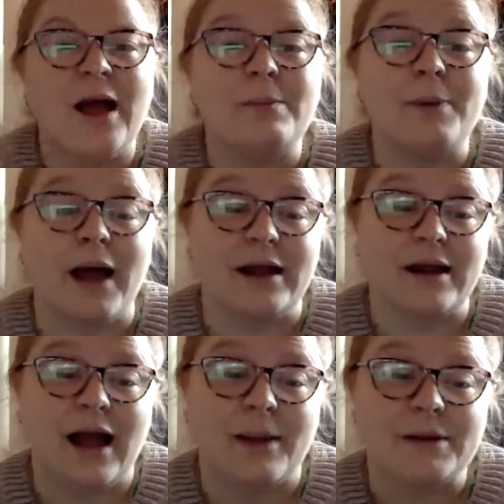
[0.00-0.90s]
But
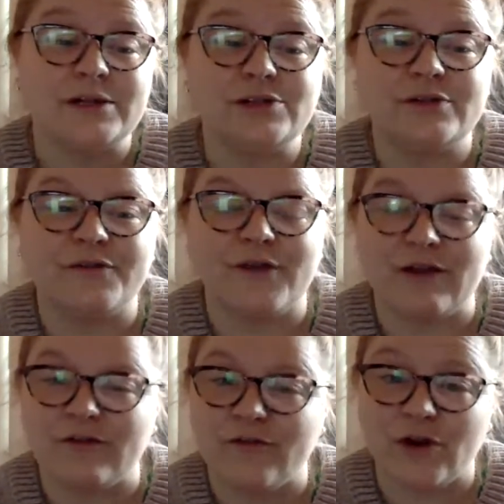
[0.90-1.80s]
I'm going to do the
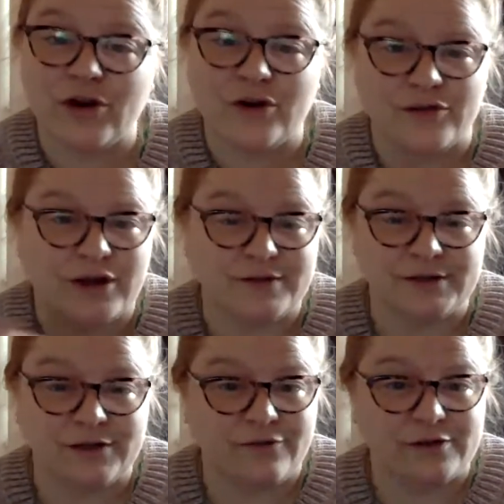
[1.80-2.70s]
favor for her that I've
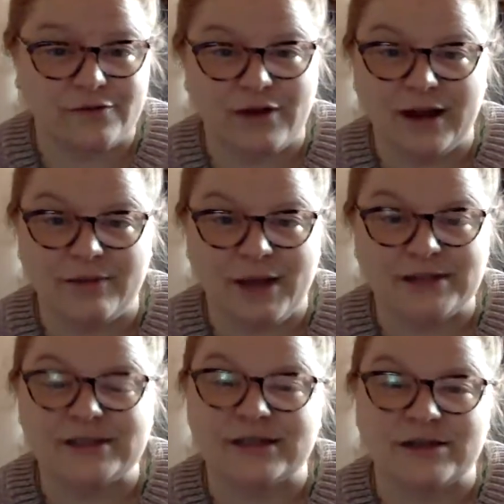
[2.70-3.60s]
done for Divine
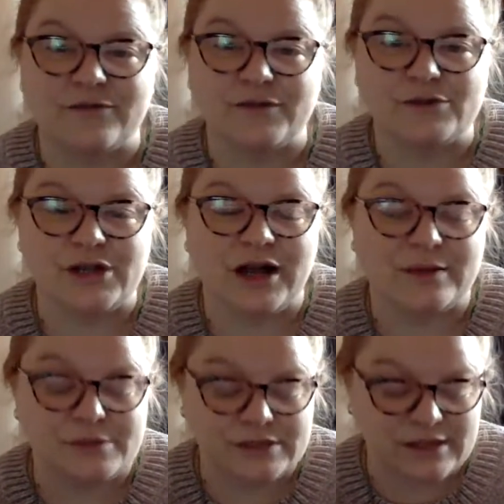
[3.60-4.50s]
Masculine a few times